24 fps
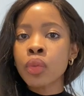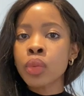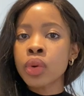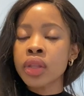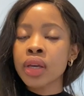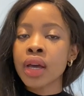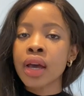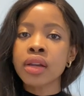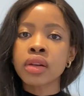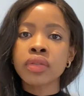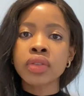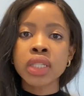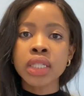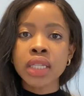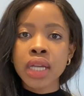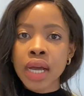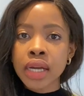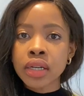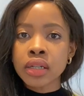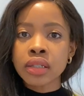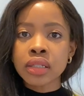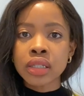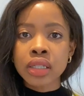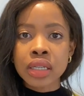with kind of
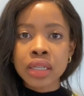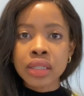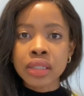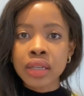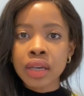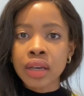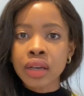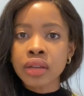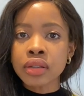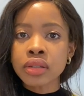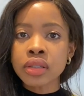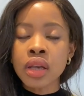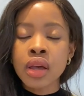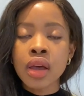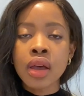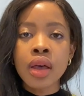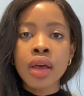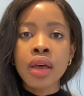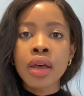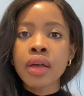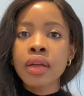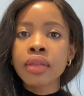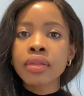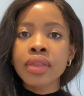standard details,
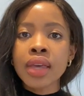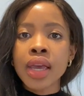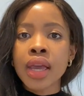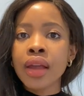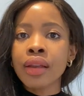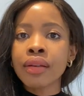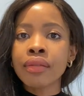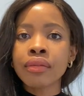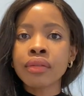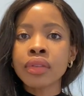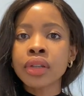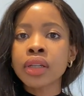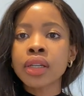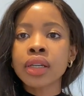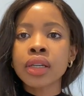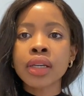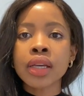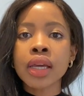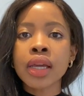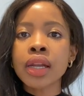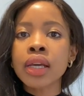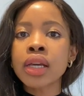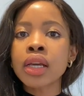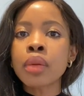then
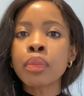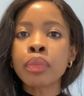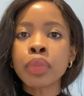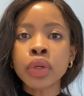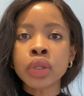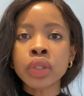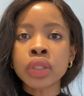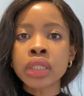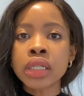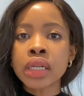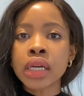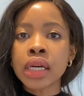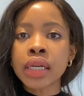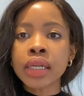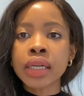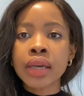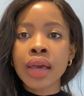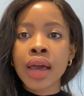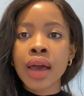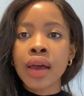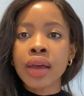getting a builder,